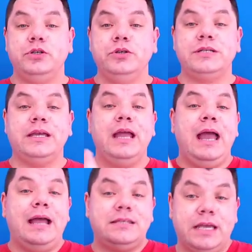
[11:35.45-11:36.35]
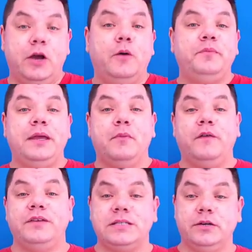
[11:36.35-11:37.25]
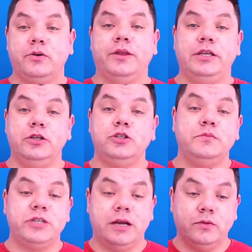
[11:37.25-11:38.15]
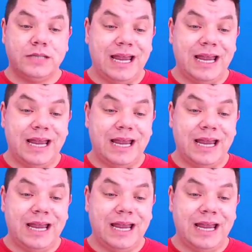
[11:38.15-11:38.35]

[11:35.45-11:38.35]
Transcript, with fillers: using to help them obviously grow their YouTube channels